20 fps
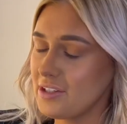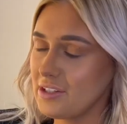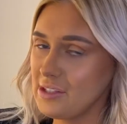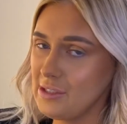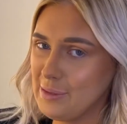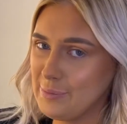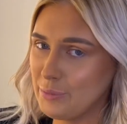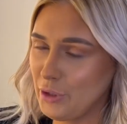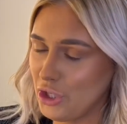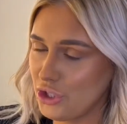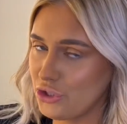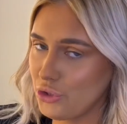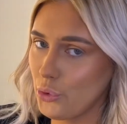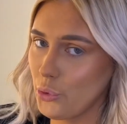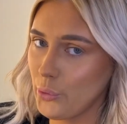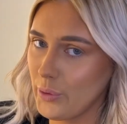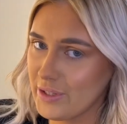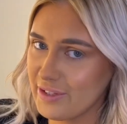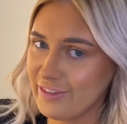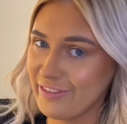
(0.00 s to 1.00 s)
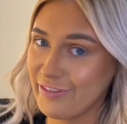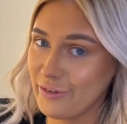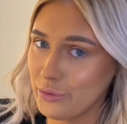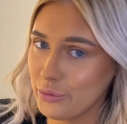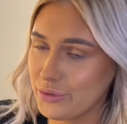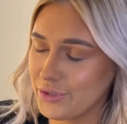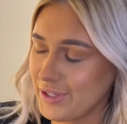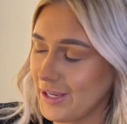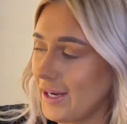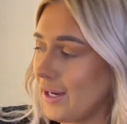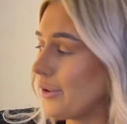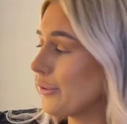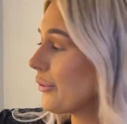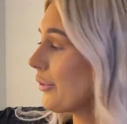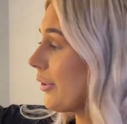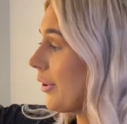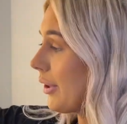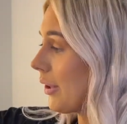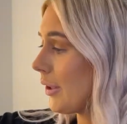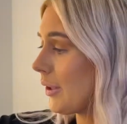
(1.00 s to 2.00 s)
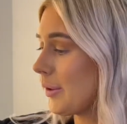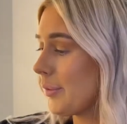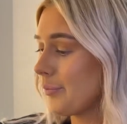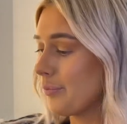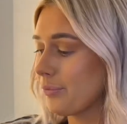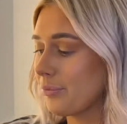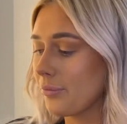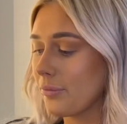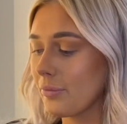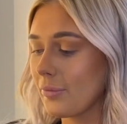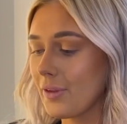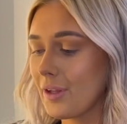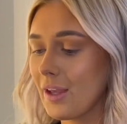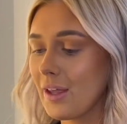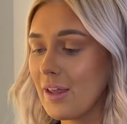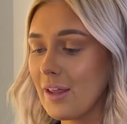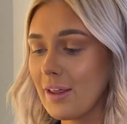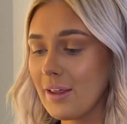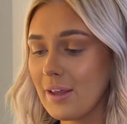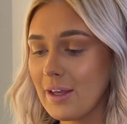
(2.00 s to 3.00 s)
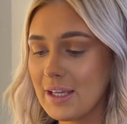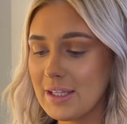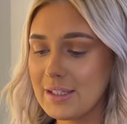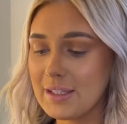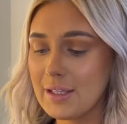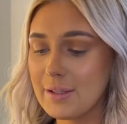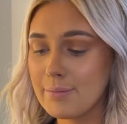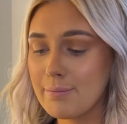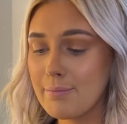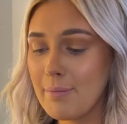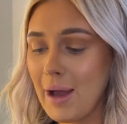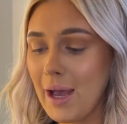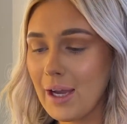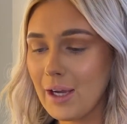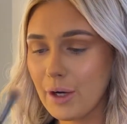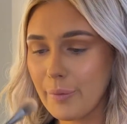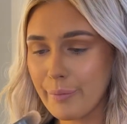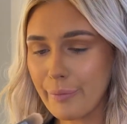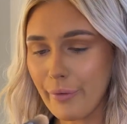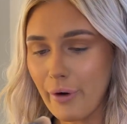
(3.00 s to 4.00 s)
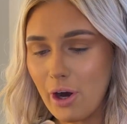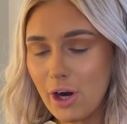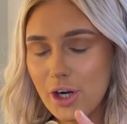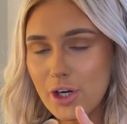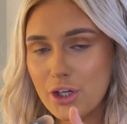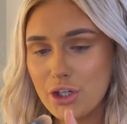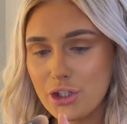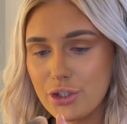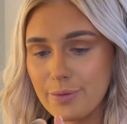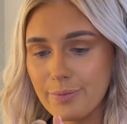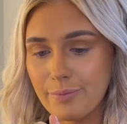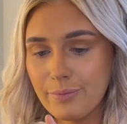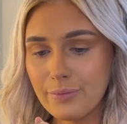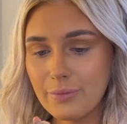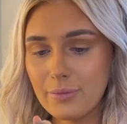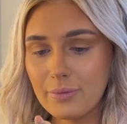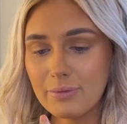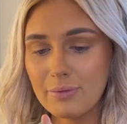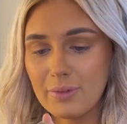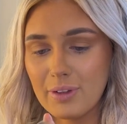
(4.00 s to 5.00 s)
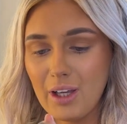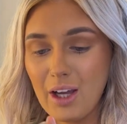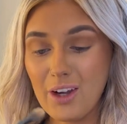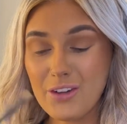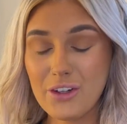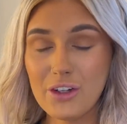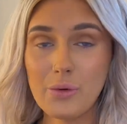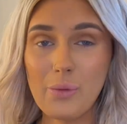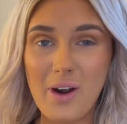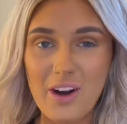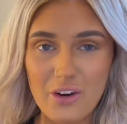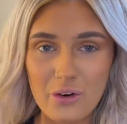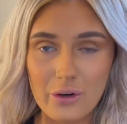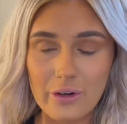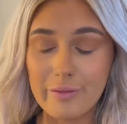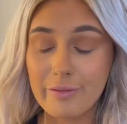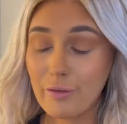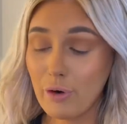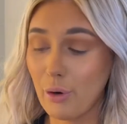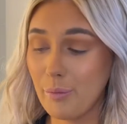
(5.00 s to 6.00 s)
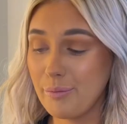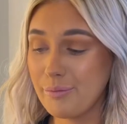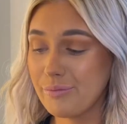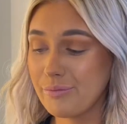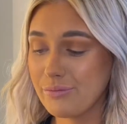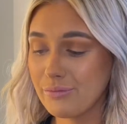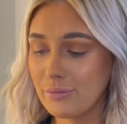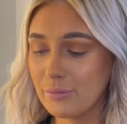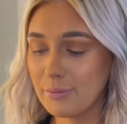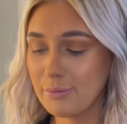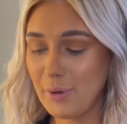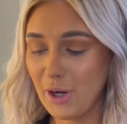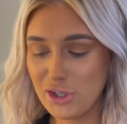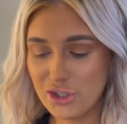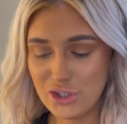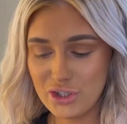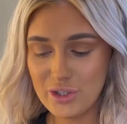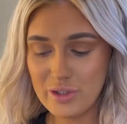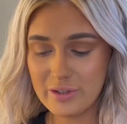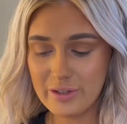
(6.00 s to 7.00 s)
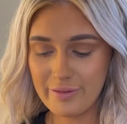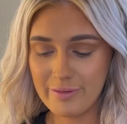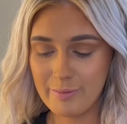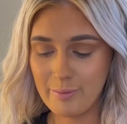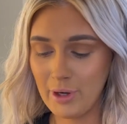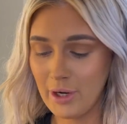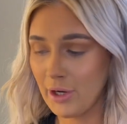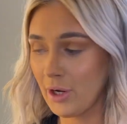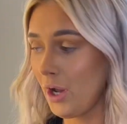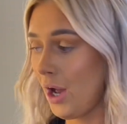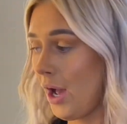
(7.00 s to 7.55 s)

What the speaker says: little brush always falls down. It's this MAC brush. I don't know where I got it from, but I just use it for my